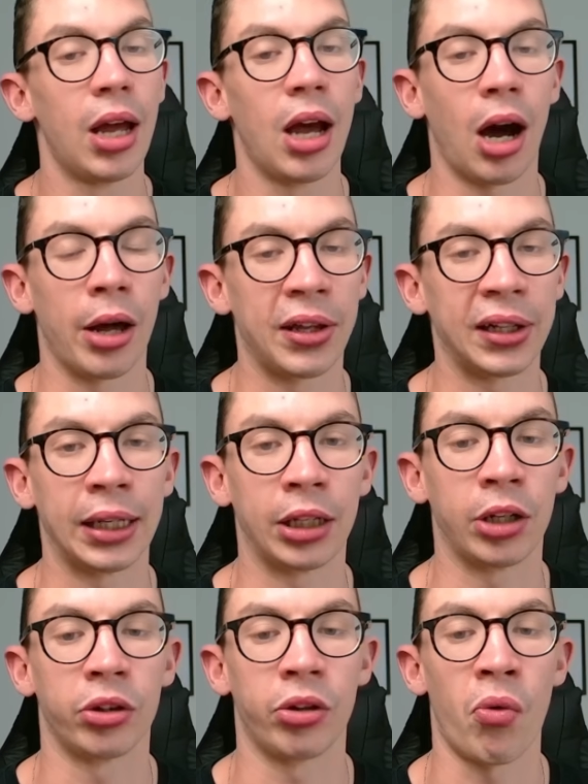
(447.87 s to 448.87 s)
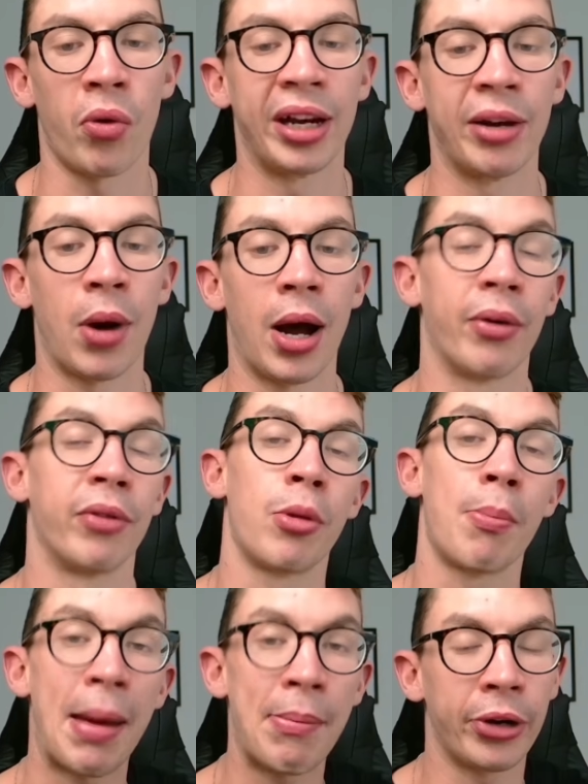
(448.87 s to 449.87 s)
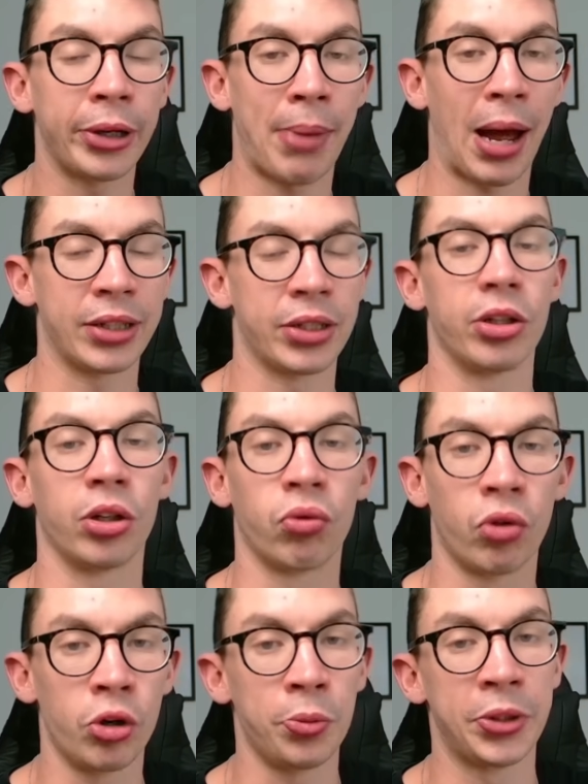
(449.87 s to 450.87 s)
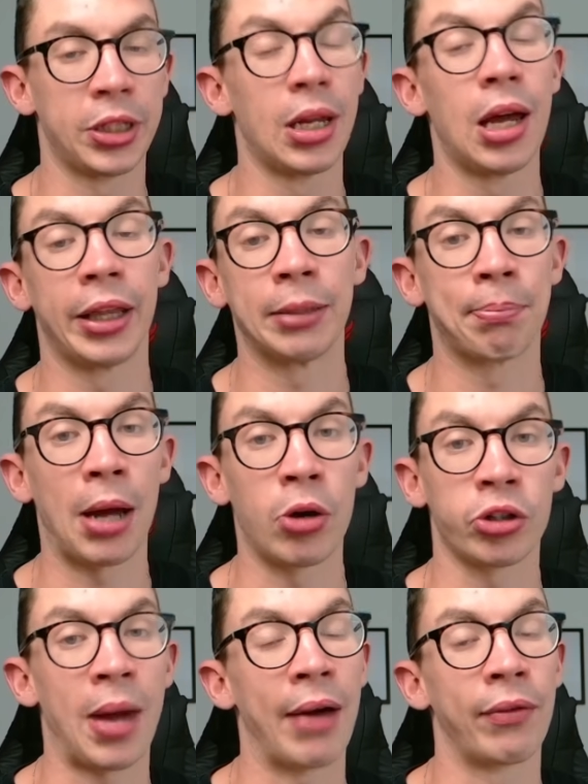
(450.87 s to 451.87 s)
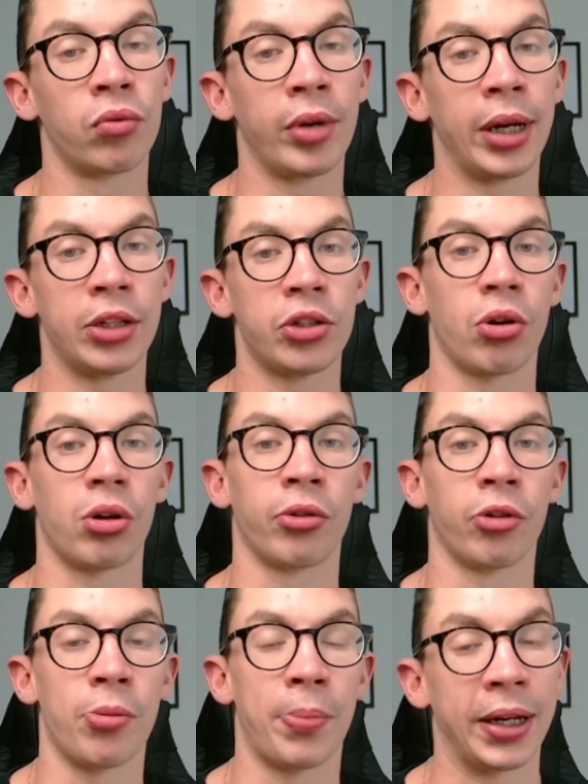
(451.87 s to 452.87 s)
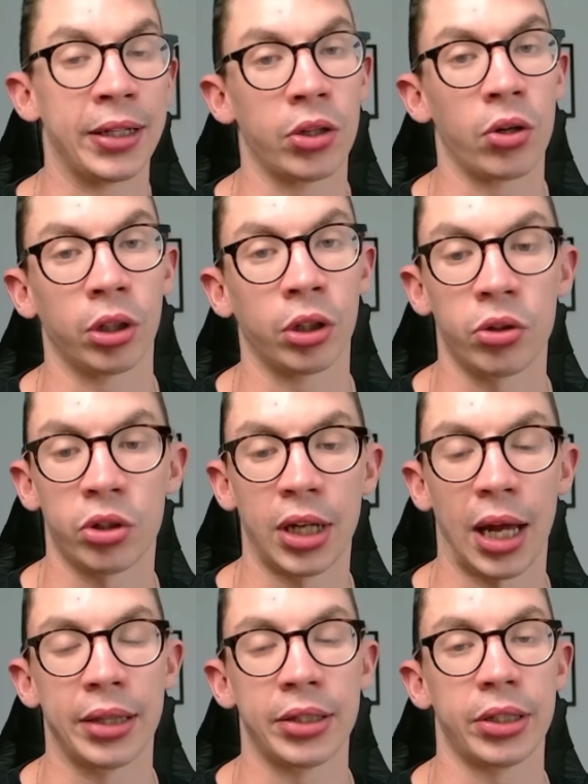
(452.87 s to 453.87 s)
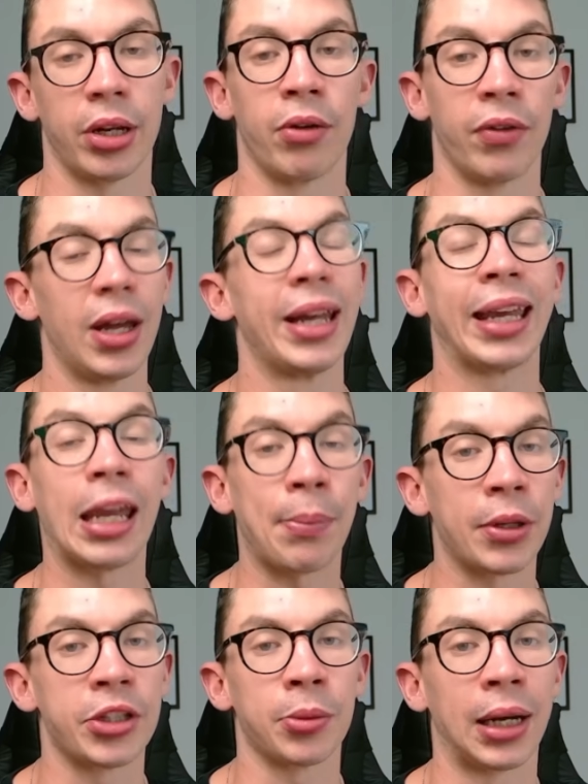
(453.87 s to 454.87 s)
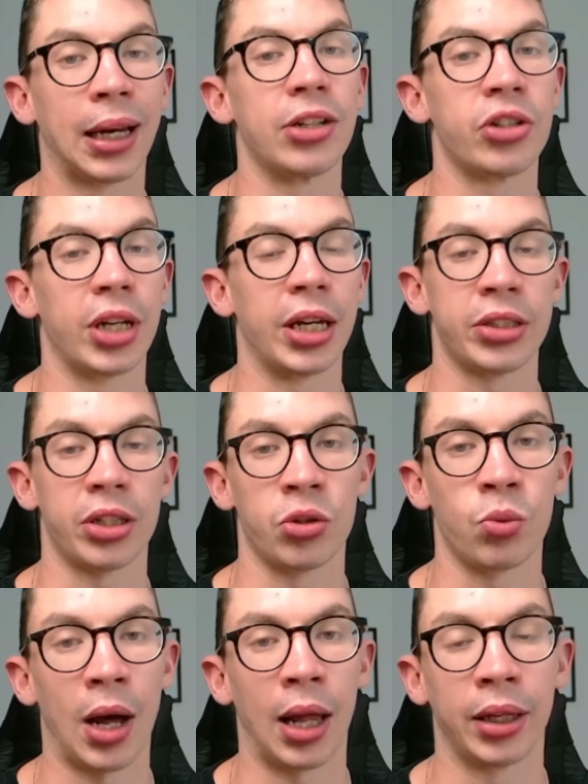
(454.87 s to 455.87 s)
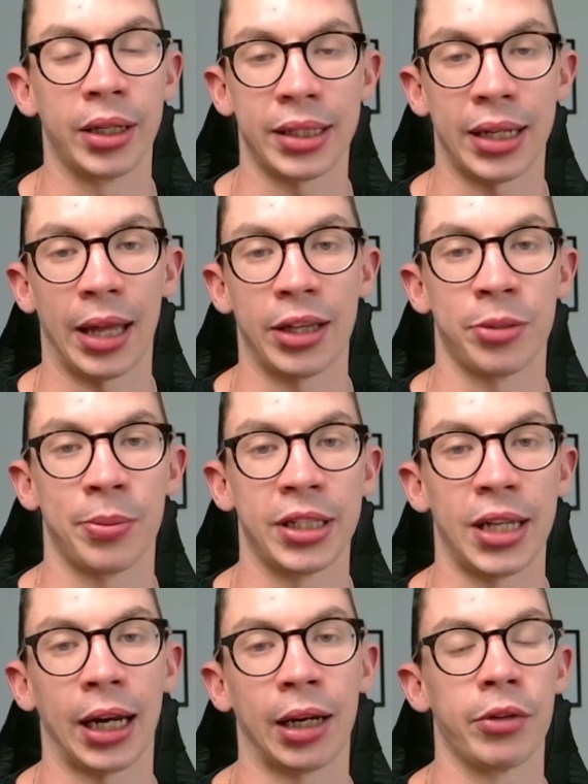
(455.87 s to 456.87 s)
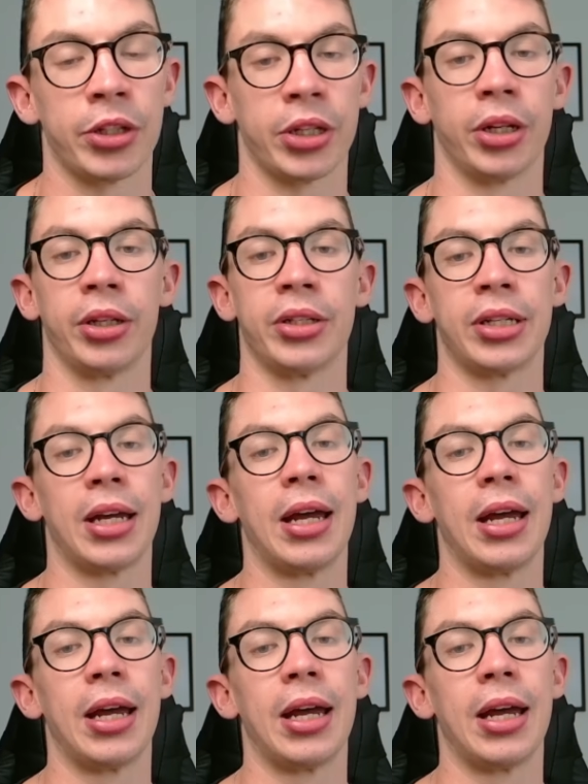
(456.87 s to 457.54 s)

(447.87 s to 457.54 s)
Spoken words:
I think he could do really well. And remembering back to the groups, I think Belgium have a really strong group and he's got a good chance of keeping some clean sheets as well as getting some attacking returns.